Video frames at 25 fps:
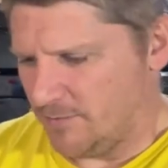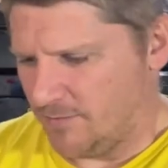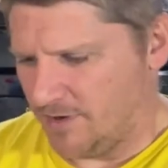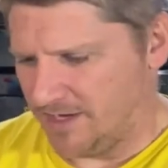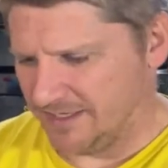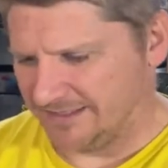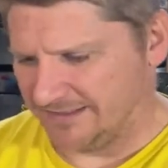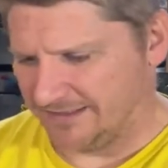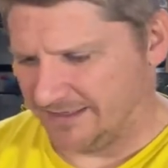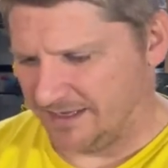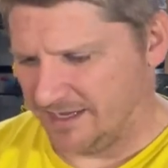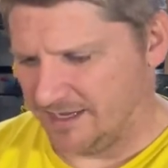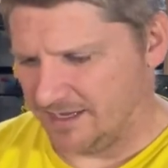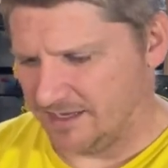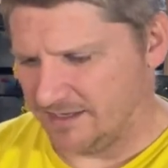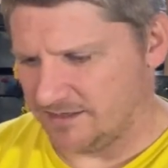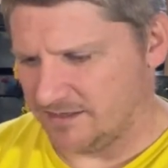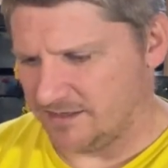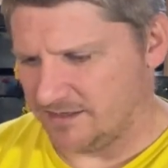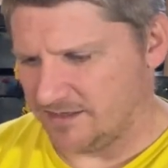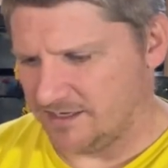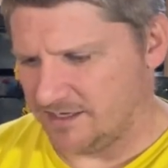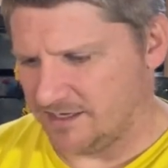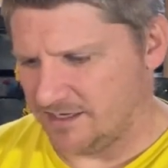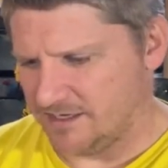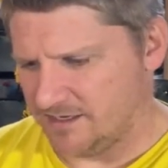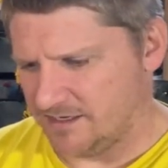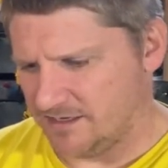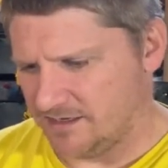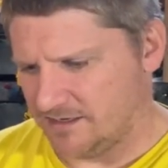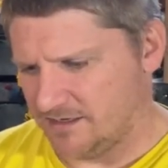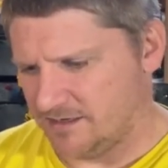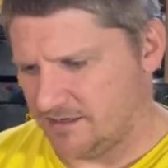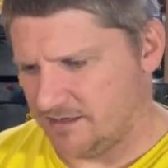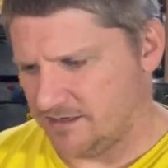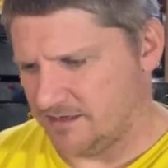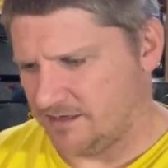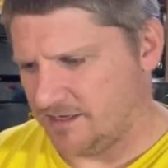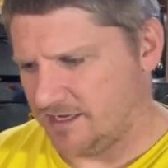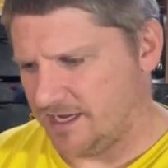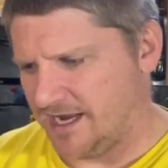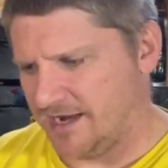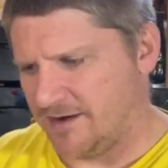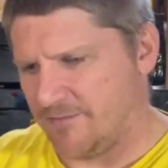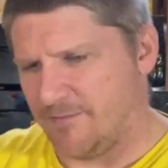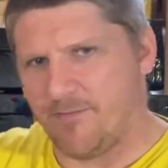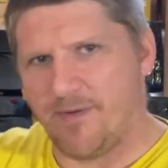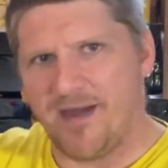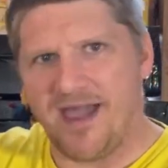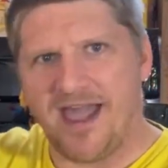But uh, he
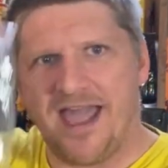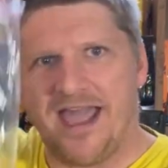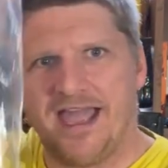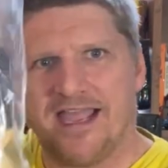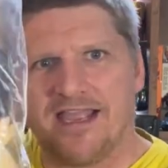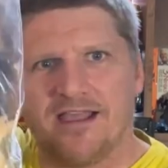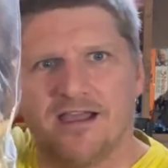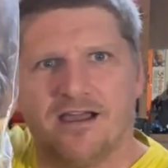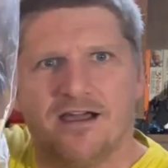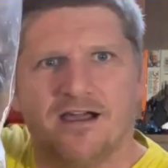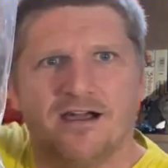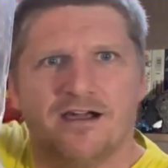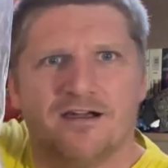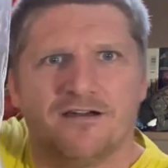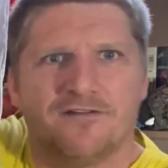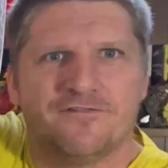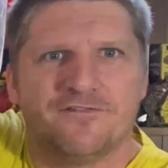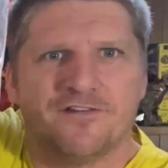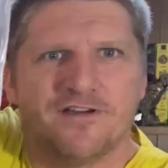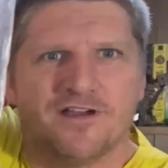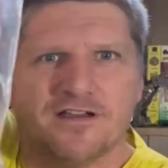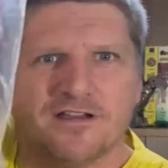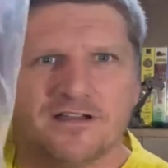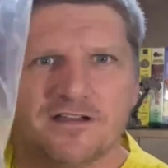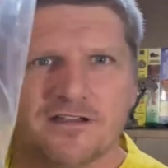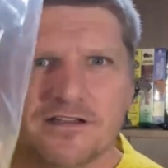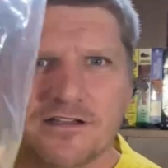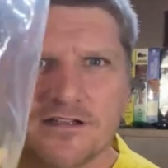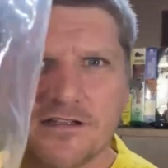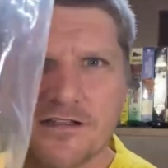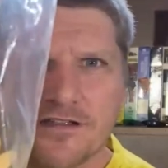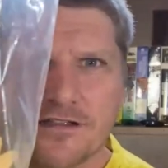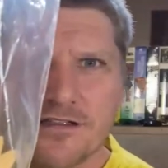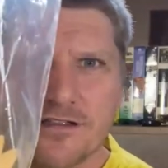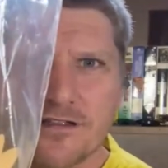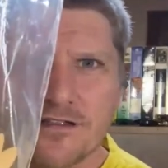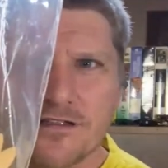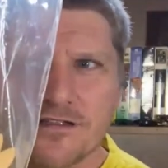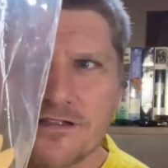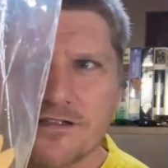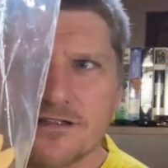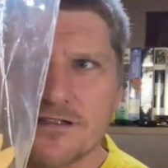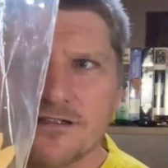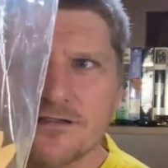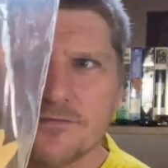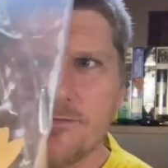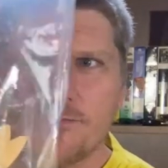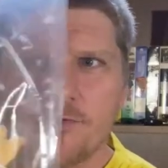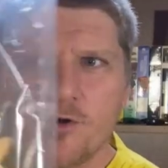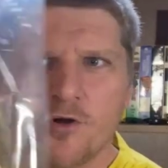had a bag of
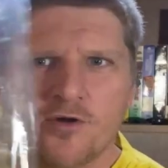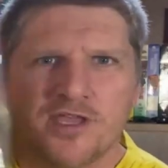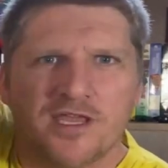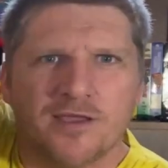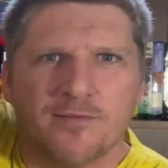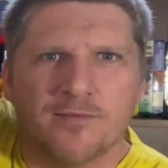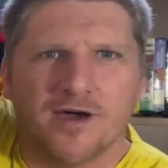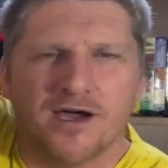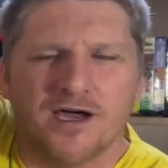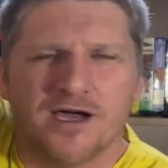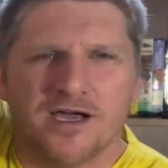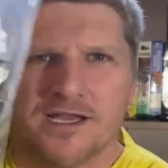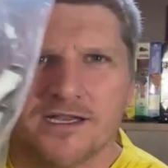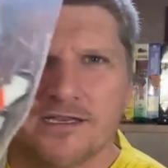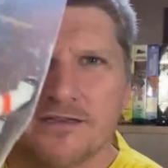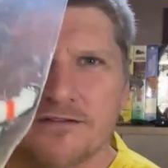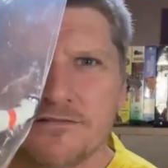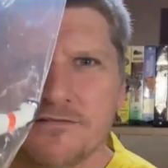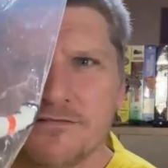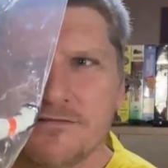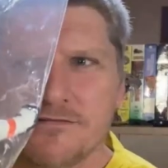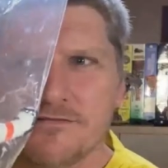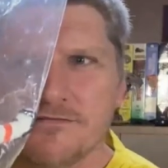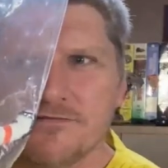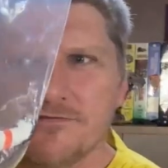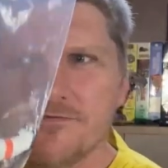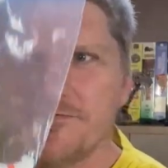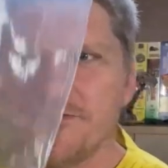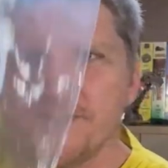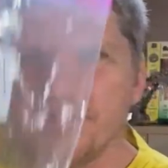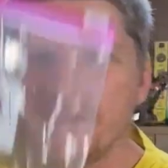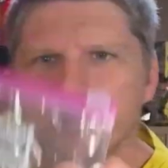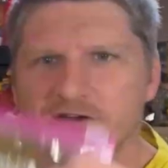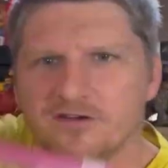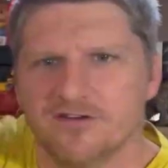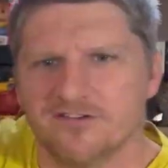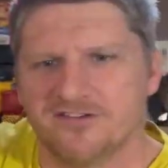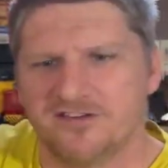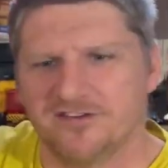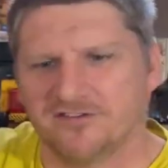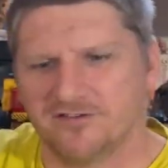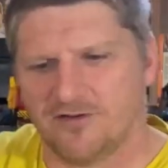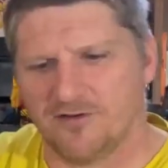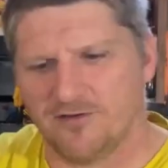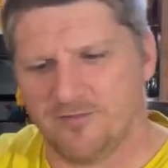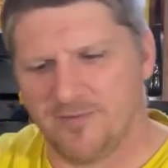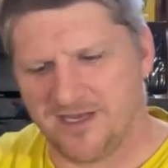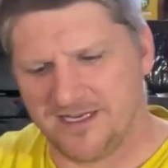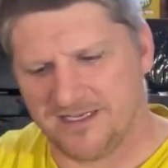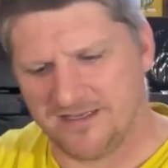Pokemon figures. These
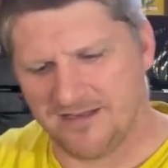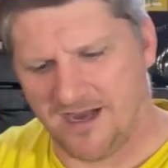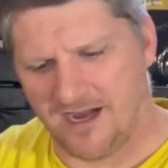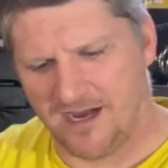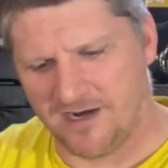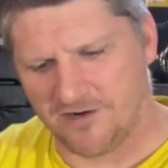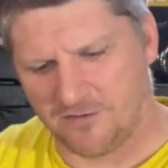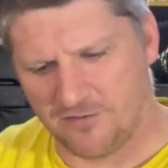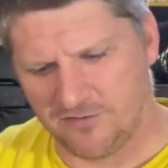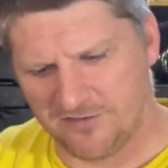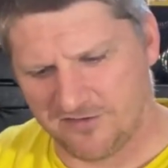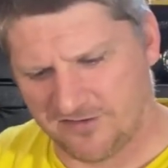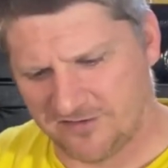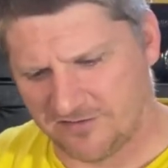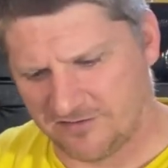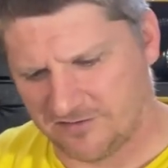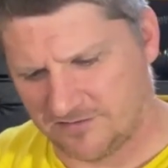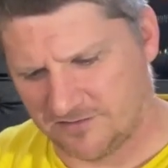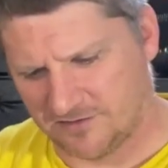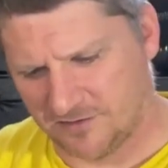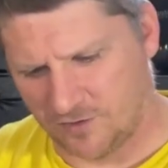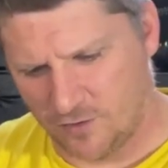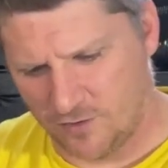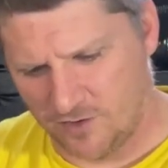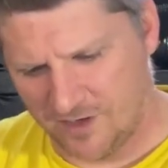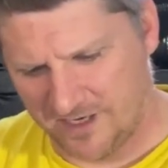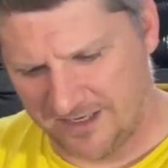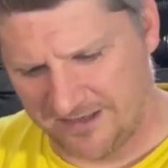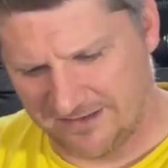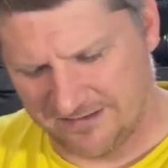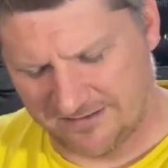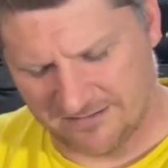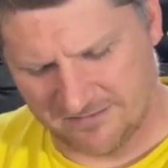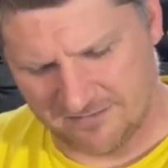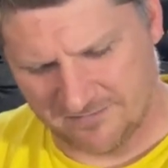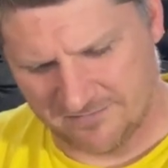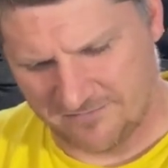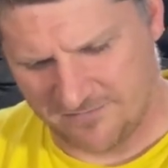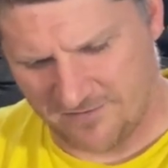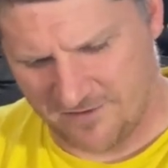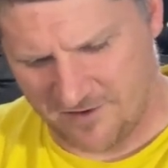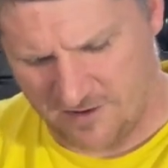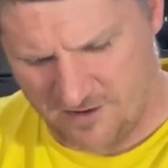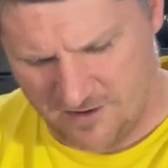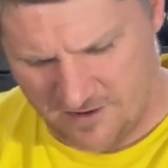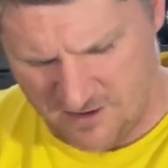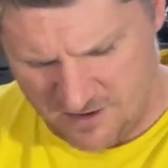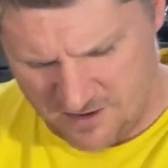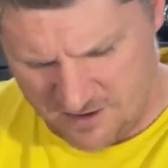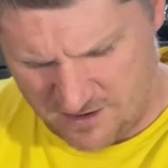are the McDonald's toys
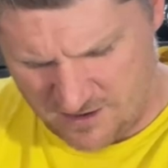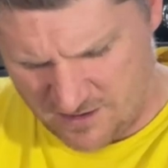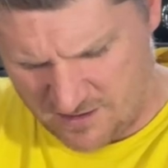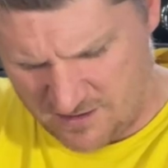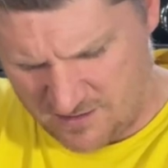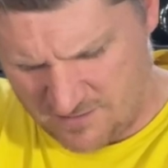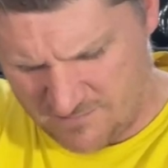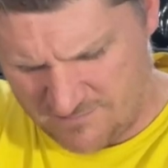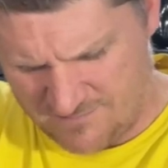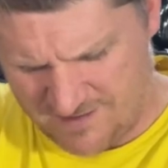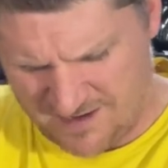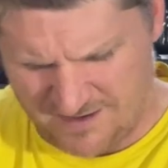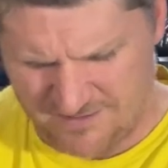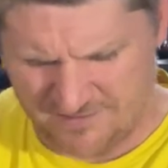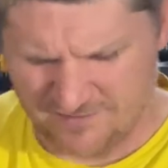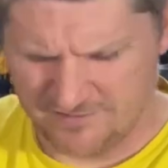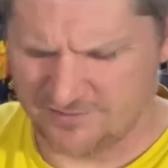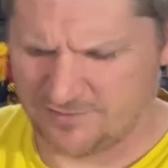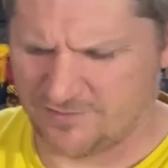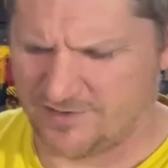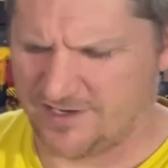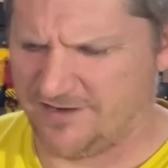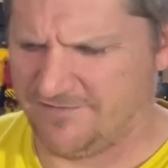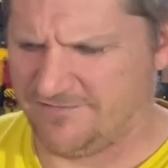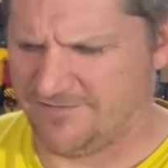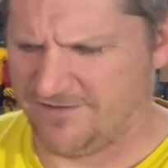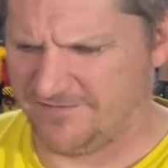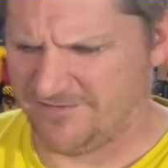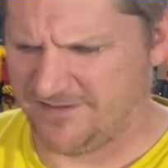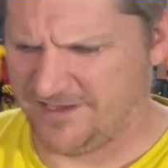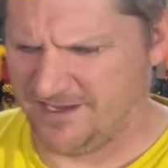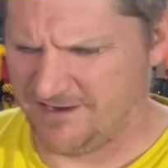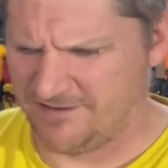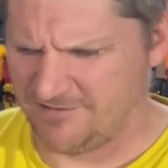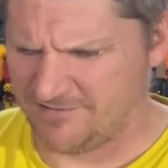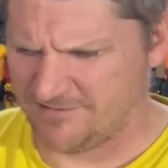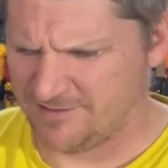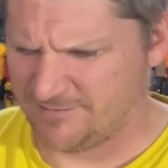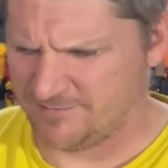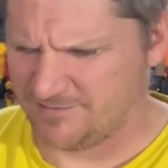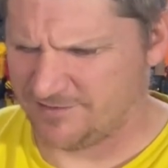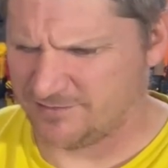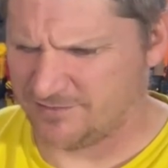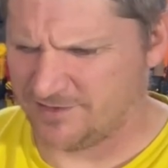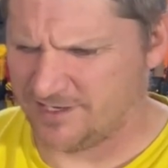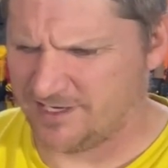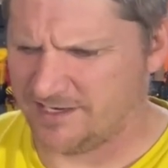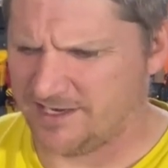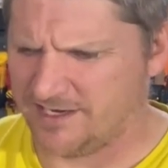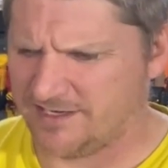from 2015 or something,
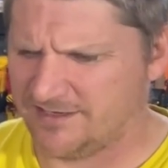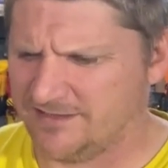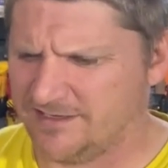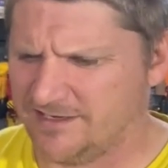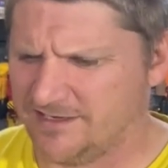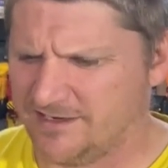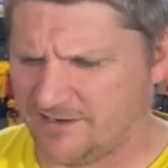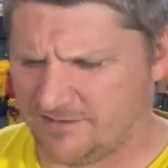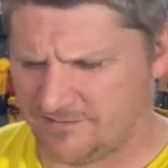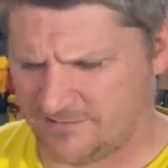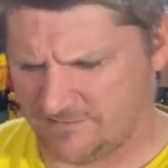2019. I don't know.